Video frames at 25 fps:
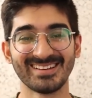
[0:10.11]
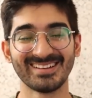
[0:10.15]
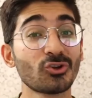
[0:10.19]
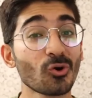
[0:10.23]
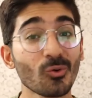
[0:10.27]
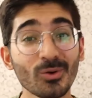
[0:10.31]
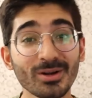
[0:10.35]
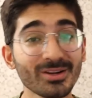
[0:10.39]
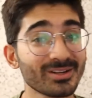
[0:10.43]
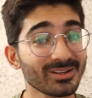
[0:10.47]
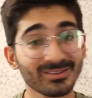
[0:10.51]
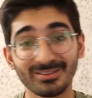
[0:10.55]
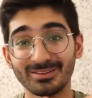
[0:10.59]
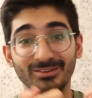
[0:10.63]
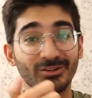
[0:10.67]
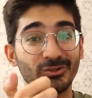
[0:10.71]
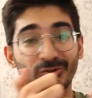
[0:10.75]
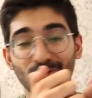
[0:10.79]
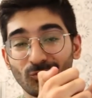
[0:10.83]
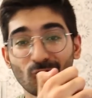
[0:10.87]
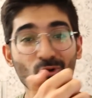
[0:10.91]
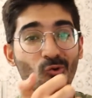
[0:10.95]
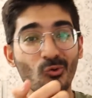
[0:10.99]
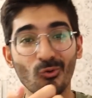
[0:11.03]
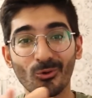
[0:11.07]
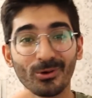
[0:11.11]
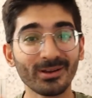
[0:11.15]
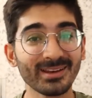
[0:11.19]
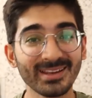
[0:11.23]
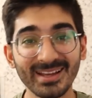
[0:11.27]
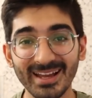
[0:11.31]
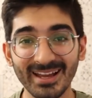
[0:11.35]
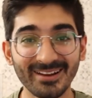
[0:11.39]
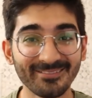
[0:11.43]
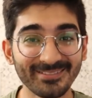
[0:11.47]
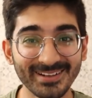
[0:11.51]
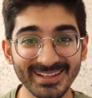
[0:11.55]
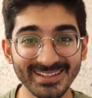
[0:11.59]
Don't Google
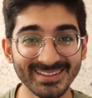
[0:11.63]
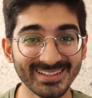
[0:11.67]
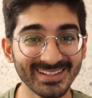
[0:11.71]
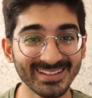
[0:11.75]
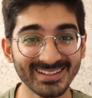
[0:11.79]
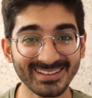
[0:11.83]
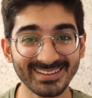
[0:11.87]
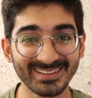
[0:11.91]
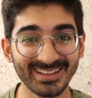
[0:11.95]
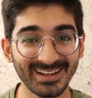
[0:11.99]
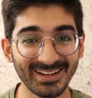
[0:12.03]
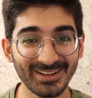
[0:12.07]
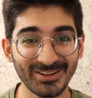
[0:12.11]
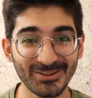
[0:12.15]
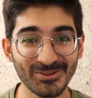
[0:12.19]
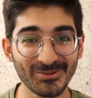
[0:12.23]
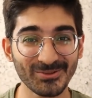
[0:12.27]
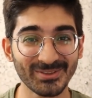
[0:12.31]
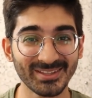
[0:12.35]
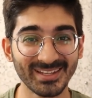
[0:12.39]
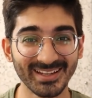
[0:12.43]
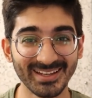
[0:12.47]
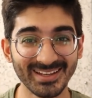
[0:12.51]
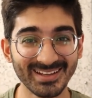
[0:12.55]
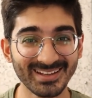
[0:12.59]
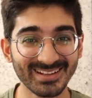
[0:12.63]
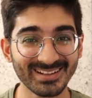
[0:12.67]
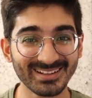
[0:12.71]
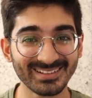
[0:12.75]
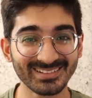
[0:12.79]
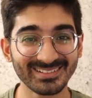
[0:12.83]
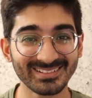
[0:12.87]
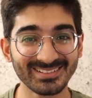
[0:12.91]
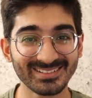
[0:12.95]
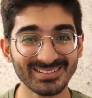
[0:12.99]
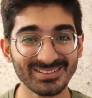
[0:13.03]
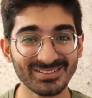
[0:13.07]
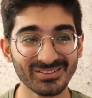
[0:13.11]
everything that you think
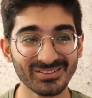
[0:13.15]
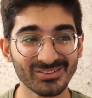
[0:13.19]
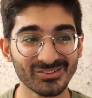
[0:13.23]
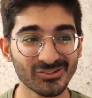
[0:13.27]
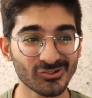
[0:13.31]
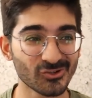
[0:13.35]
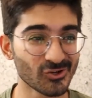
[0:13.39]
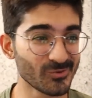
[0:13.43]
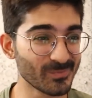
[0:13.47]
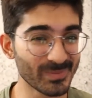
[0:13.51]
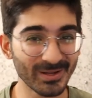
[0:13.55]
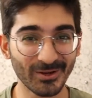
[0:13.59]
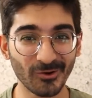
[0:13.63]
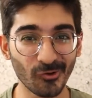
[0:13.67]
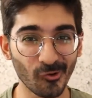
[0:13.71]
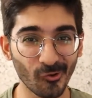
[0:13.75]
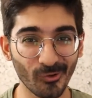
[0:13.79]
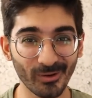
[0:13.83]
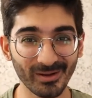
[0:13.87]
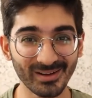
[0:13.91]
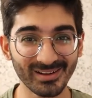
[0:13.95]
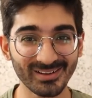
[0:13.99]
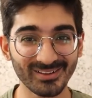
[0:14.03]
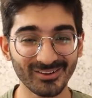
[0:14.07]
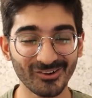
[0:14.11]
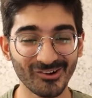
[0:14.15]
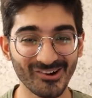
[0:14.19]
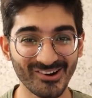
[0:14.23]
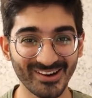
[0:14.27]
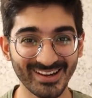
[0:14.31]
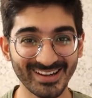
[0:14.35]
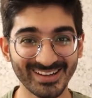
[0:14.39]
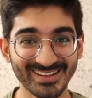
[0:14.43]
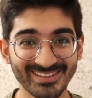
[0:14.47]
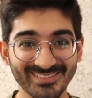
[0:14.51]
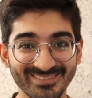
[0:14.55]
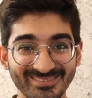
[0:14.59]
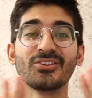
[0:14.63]
should be Googled,
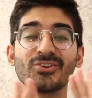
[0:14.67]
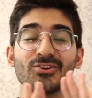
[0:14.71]
okay?